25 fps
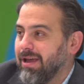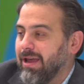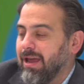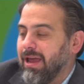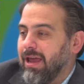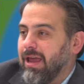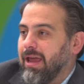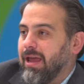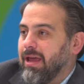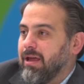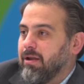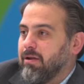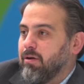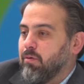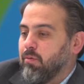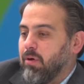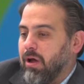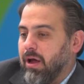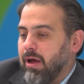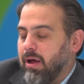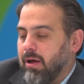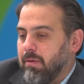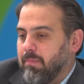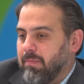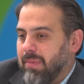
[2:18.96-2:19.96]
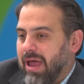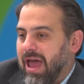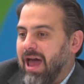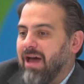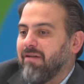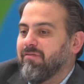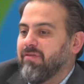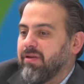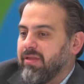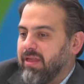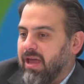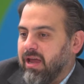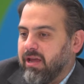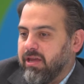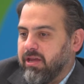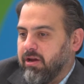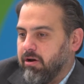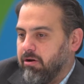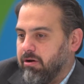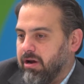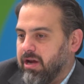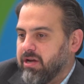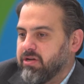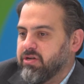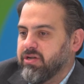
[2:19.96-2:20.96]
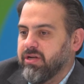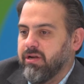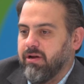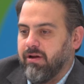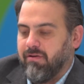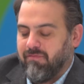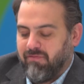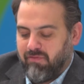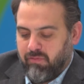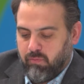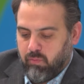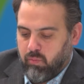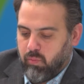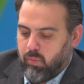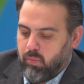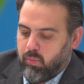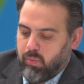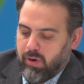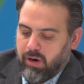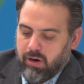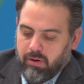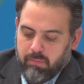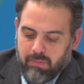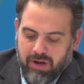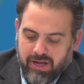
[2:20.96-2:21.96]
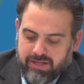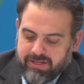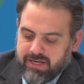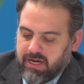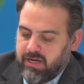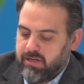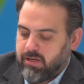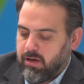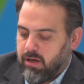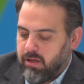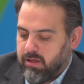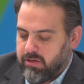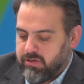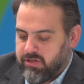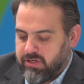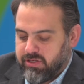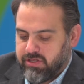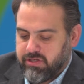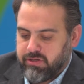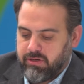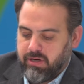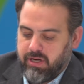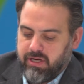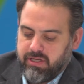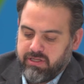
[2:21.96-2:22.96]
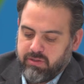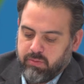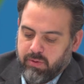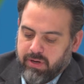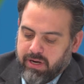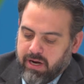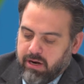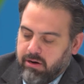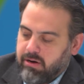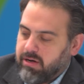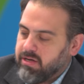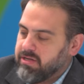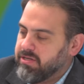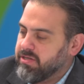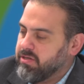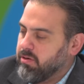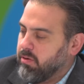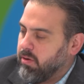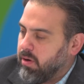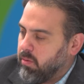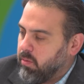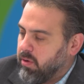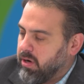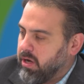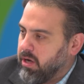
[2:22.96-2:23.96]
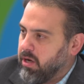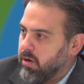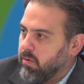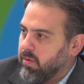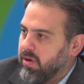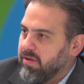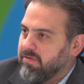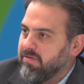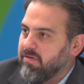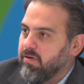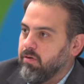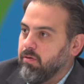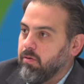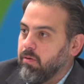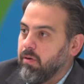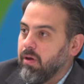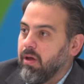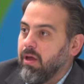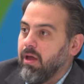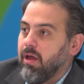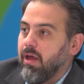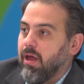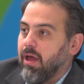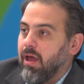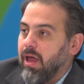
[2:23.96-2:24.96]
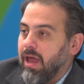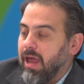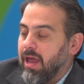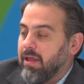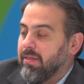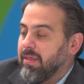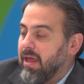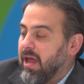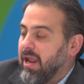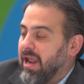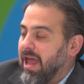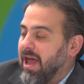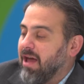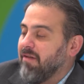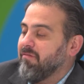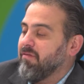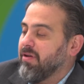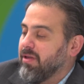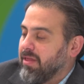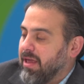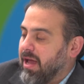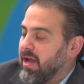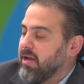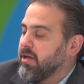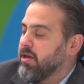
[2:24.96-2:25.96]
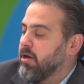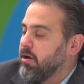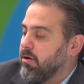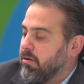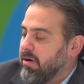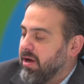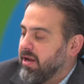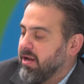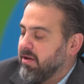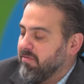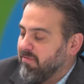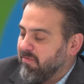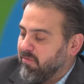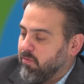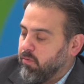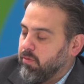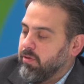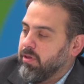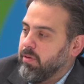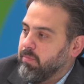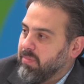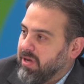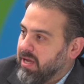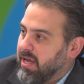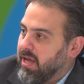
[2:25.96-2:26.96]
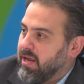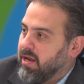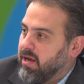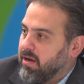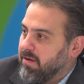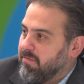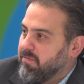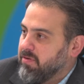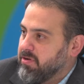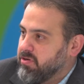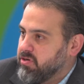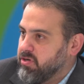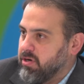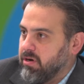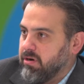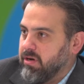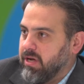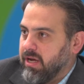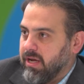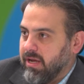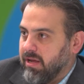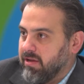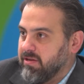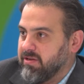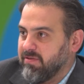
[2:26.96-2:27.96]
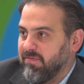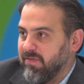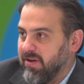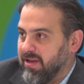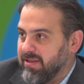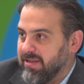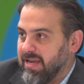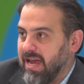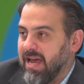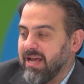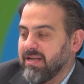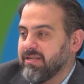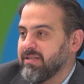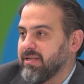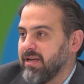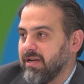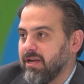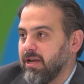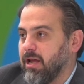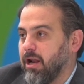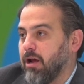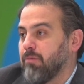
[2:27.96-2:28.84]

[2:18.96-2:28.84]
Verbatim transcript: and um, having that curation of where are my technology strengths, what areas do I want to go into? And then having that curated for the beginning of the journey is fantastic. And